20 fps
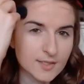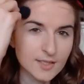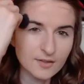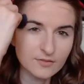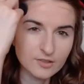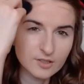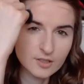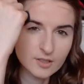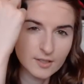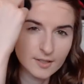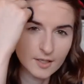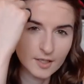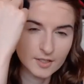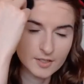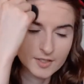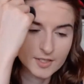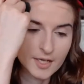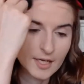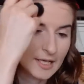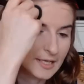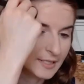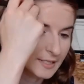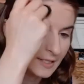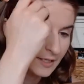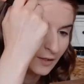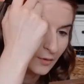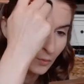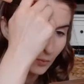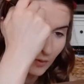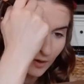definitely not
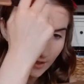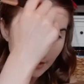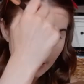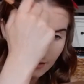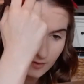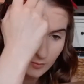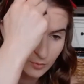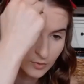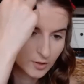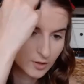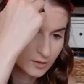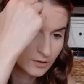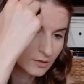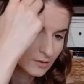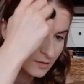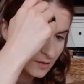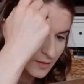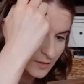taking away the product